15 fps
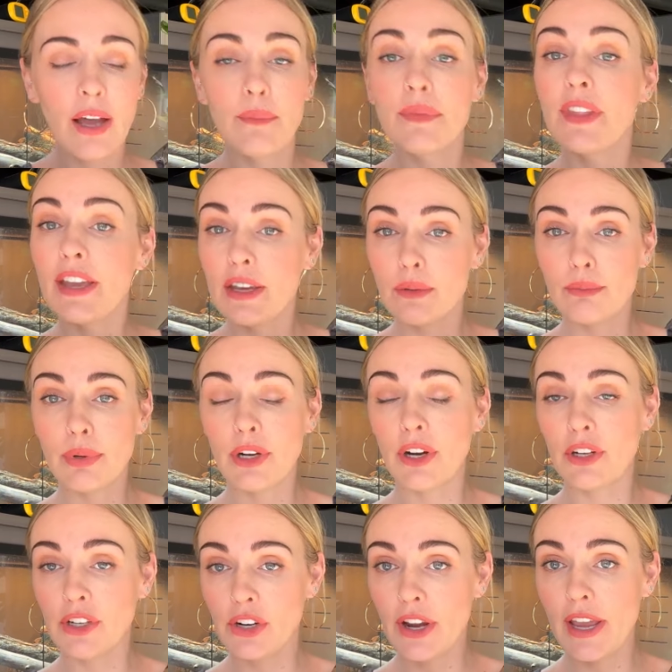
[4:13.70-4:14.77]
They can
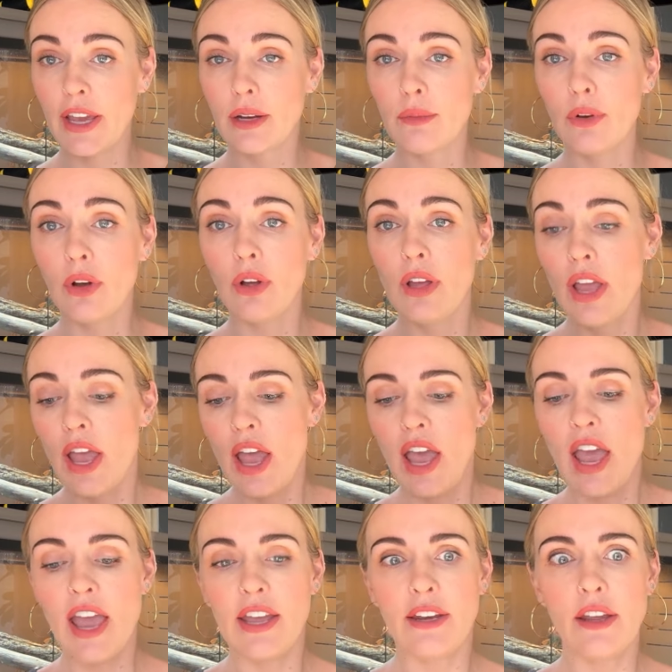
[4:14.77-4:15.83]
burn your animal.
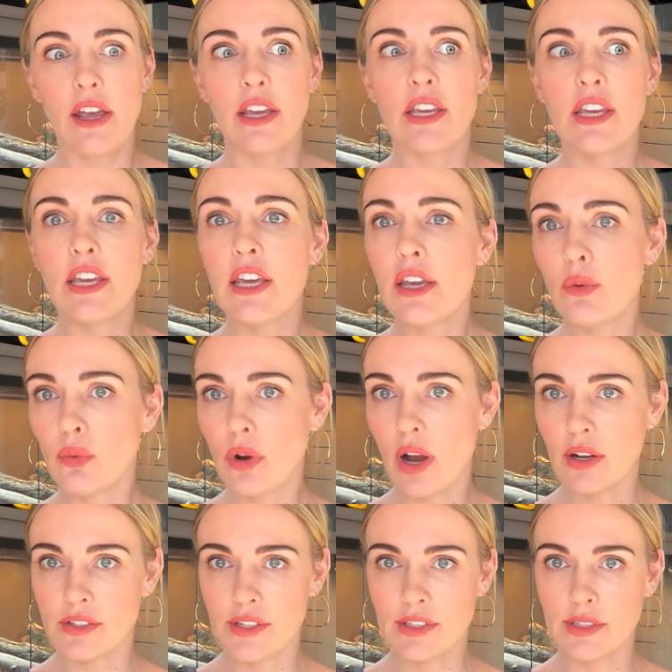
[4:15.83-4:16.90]
And heat
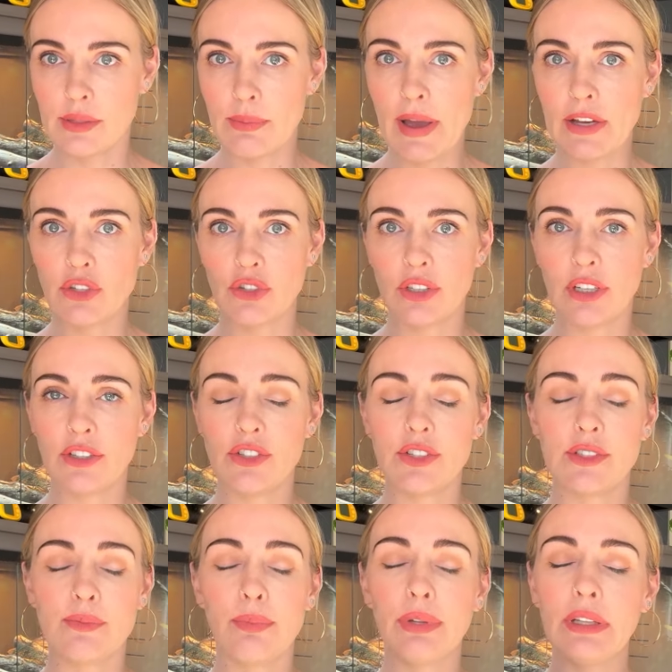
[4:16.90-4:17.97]
rocks especially,
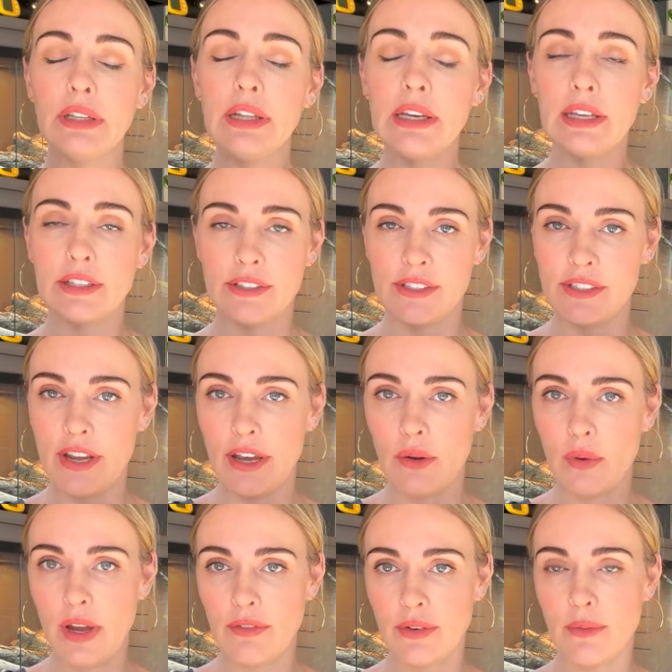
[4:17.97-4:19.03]
just please stay
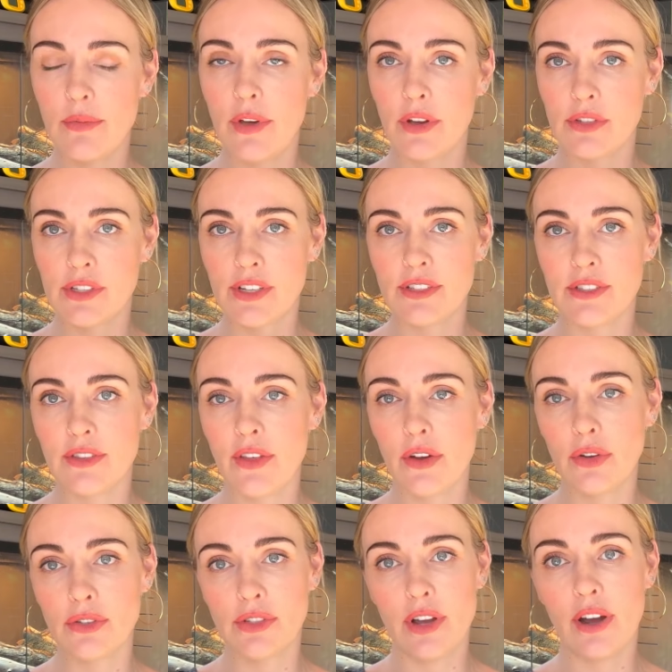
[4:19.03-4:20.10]
away from those because
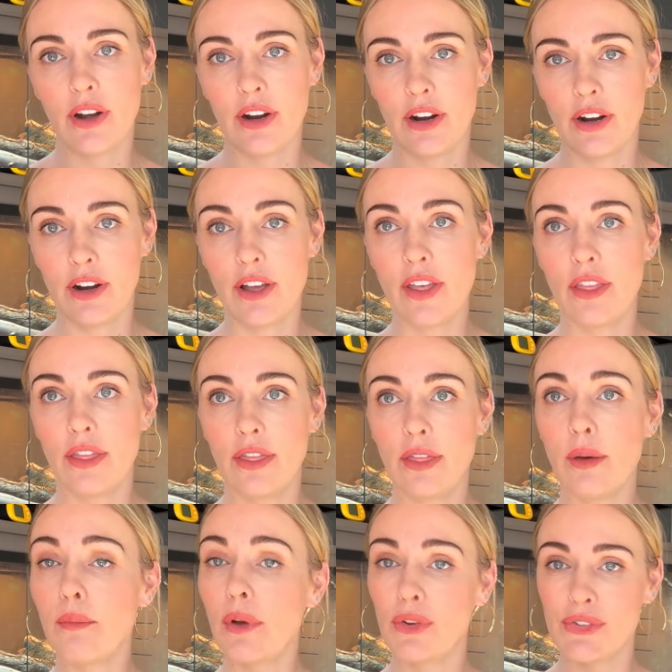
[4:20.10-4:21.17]
those are the
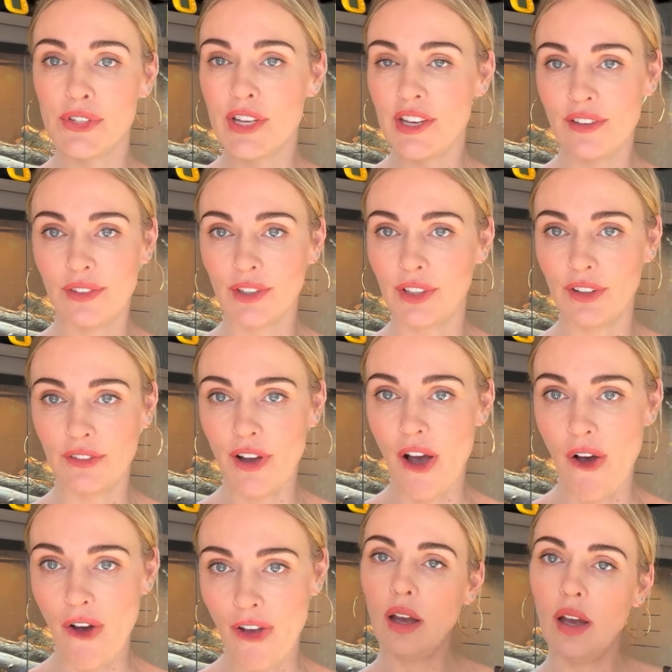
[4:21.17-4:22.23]
most evil of
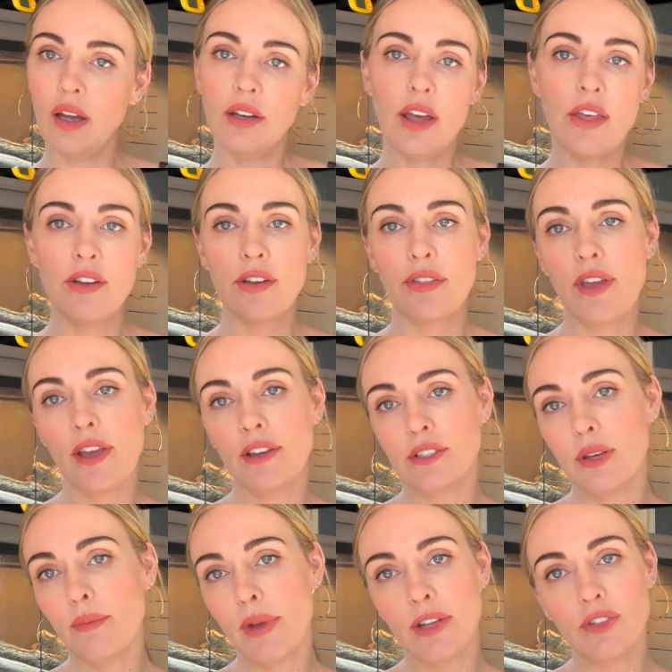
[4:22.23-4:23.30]
all. Another thing
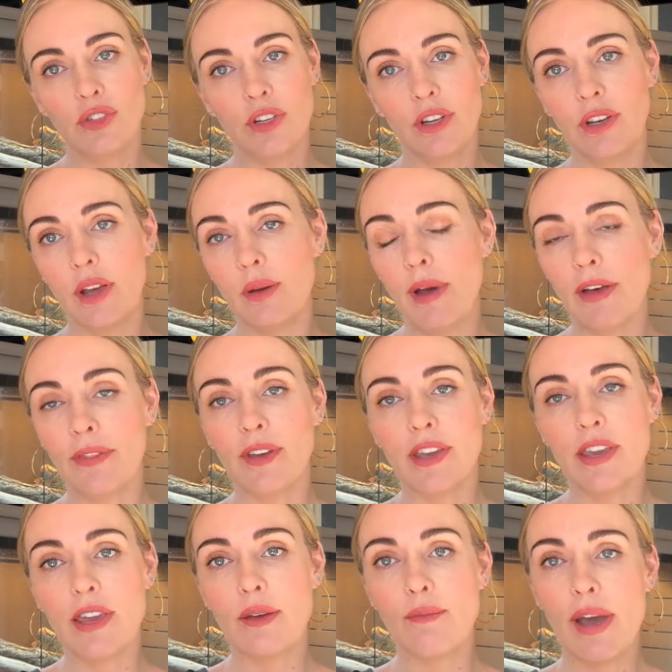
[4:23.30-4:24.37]
to mention about the
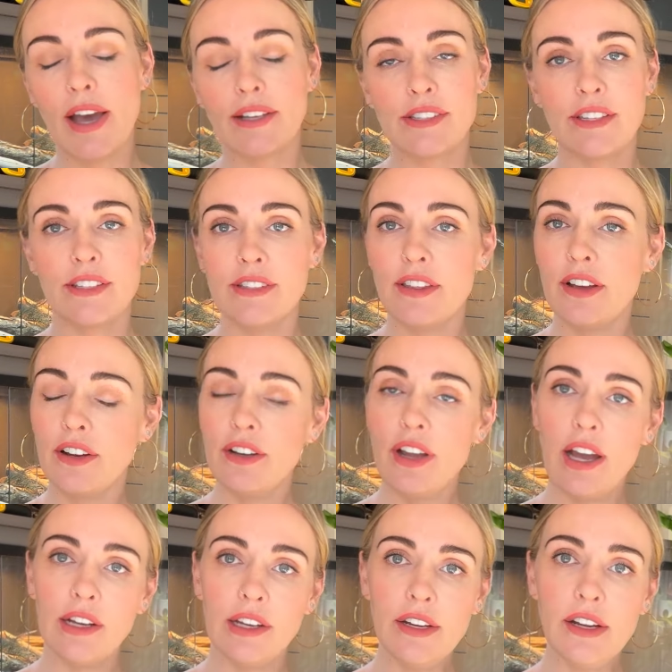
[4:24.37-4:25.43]
heat mats is they're
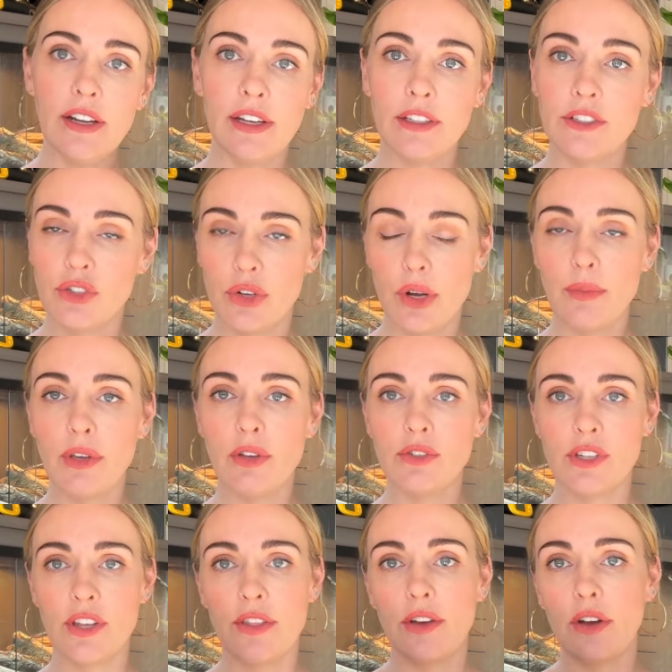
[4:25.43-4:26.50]
not going to contribute
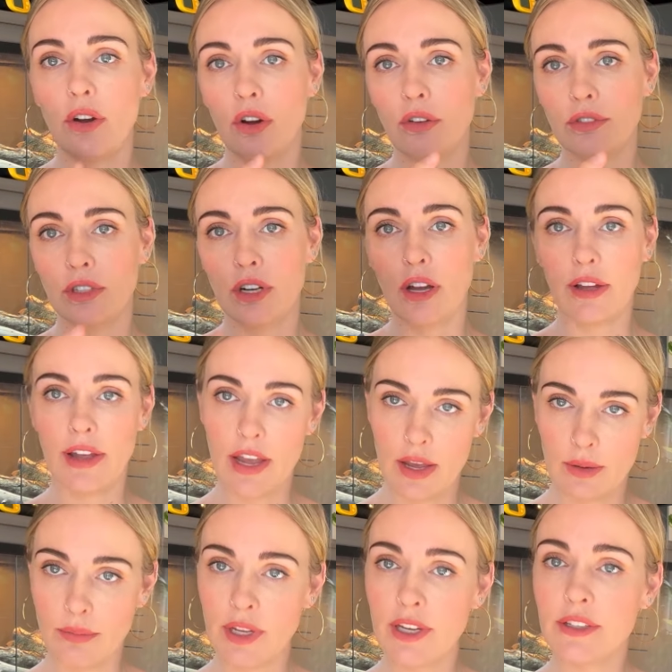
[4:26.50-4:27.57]
to the overall
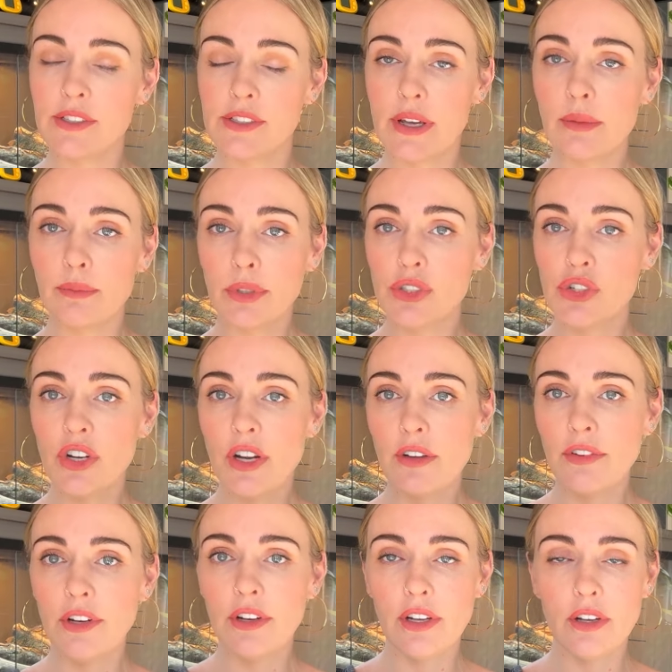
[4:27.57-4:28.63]
ambient temperature of
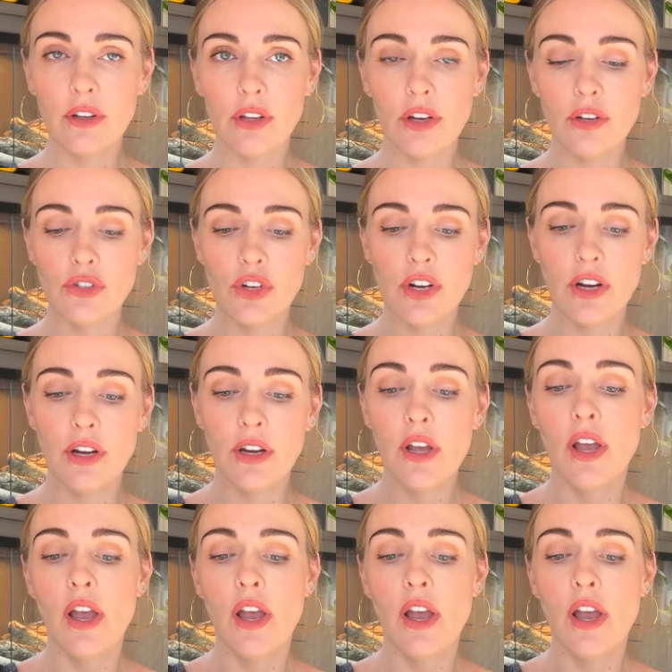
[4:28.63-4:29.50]
your enclosure.